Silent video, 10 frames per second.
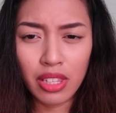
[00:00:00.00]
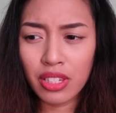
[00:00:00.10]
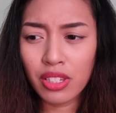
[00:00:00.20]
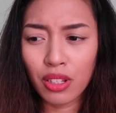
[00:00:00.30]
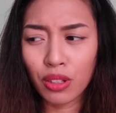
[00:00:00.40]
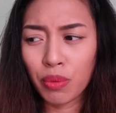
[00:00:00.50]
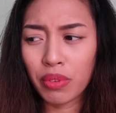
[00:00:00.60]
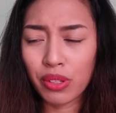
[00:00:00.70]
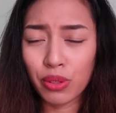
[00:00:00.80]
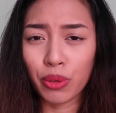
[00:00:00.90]
This, along
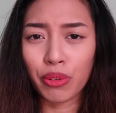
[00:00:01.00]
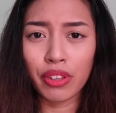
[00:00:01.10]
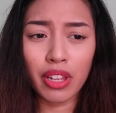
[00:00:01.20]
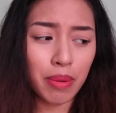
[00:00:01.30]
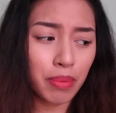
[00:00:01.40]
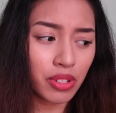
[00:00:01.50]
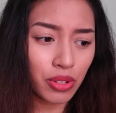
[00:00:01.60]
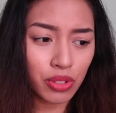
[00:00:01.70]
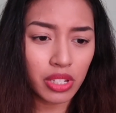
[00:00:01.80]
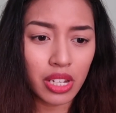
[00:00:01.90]
with the toner that I've been
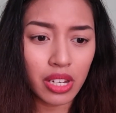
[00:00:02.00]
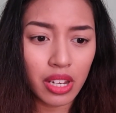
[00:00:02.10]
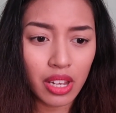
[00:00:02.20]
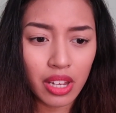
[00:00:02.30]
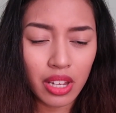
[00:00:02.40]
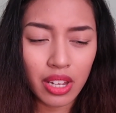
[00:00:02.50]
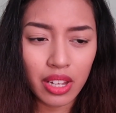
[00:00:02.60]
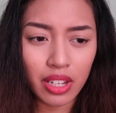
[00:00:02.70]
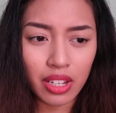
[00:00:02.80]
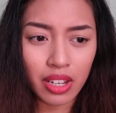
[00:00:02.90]
using,
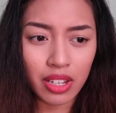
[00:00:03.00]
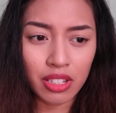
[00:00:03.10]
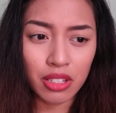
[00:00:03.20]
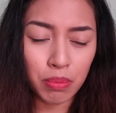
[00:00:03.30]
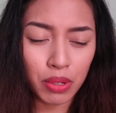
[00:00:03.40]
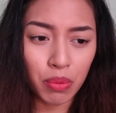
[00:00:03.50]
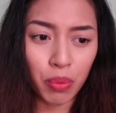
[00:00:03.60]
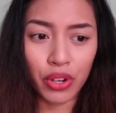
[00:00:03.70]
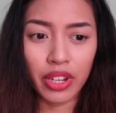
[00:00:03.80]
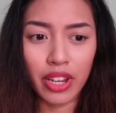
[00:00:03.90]
has been
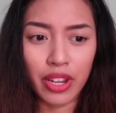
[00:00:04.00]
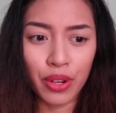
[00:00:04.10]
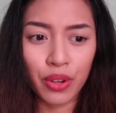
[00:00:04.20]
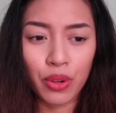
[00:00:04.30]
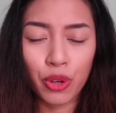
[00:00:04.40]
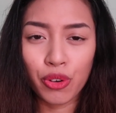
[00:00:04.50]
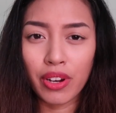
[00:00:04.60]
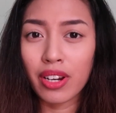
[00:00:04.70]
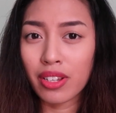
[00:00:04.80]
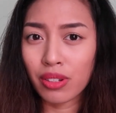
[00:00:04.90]
working
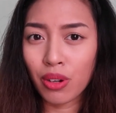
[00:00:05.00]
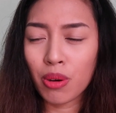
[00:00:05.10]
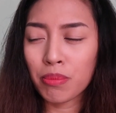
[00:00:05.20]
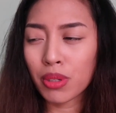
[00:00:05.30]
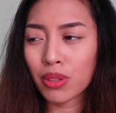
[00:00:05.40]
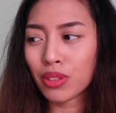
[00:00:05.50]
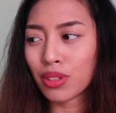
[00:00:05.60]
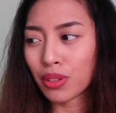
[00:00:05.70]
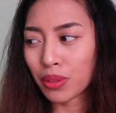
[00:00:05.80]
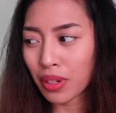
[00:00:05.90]
great as a combo,
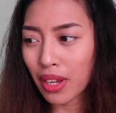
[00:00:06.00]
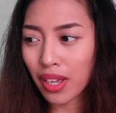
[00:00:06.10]
so